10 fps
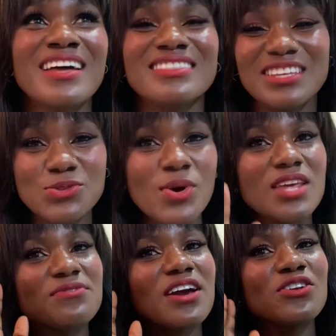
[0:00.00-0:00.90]
this one,
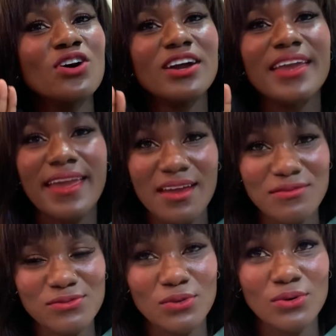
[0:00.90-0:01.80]
if you're not
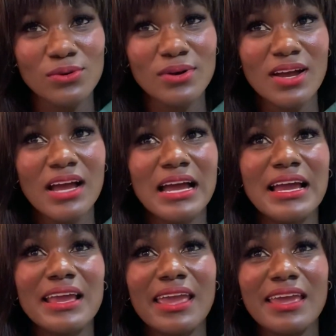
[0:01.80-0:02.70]
careful,
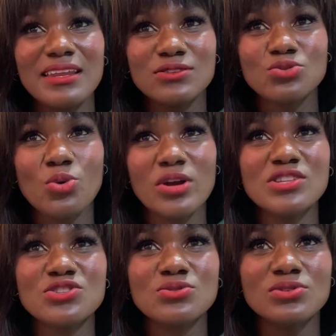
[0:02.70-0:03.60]
it is
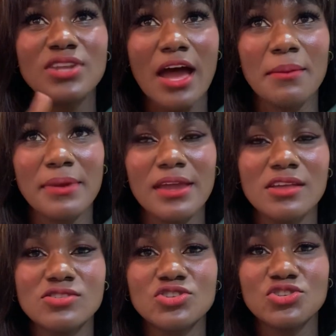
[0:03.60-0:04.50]
going to
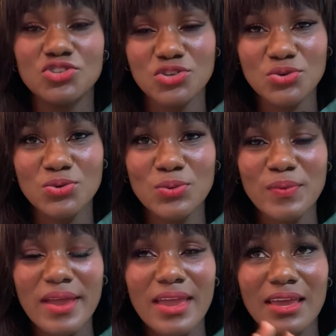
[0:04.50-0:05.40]
damage you,
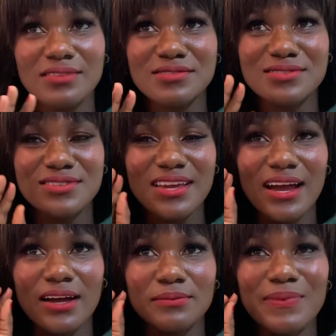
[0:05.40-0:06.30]
is
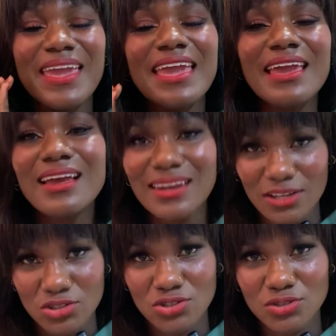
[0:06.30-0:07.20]
their English.